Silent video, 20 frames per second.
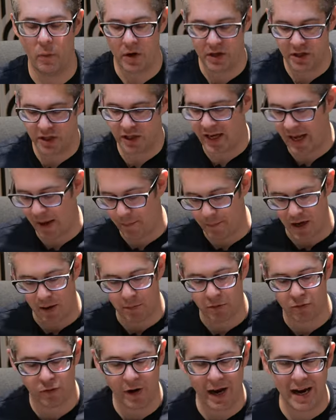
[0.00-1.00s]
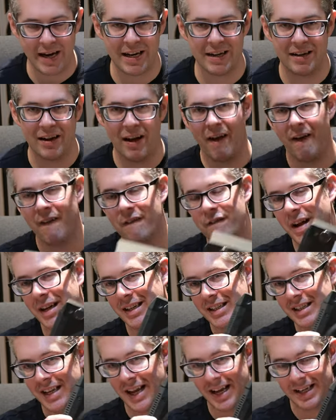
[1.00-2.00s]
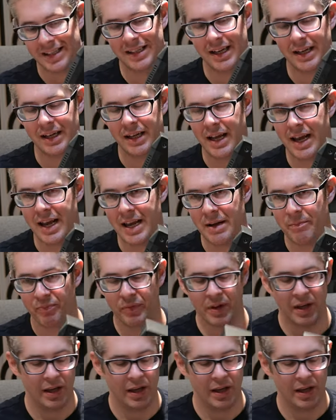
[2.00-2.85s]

which can be upgraded fantastically